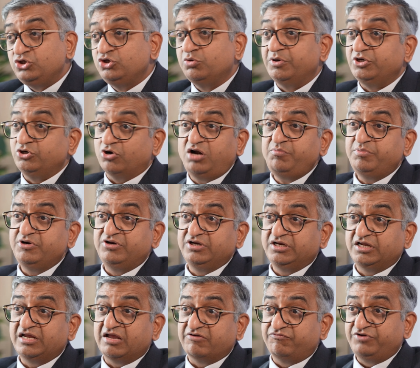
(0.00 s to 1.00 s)
You may not be
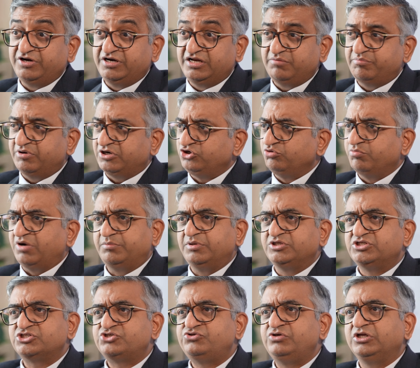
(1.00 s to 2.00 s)
drinking every day, but you might be
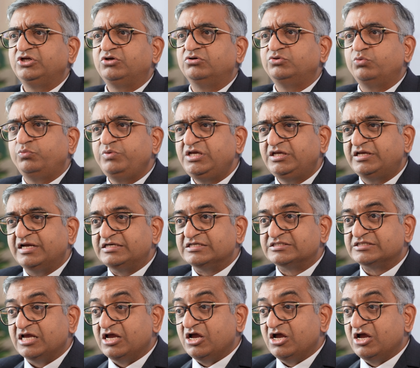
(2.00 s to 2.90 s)
just drinking on the weekends.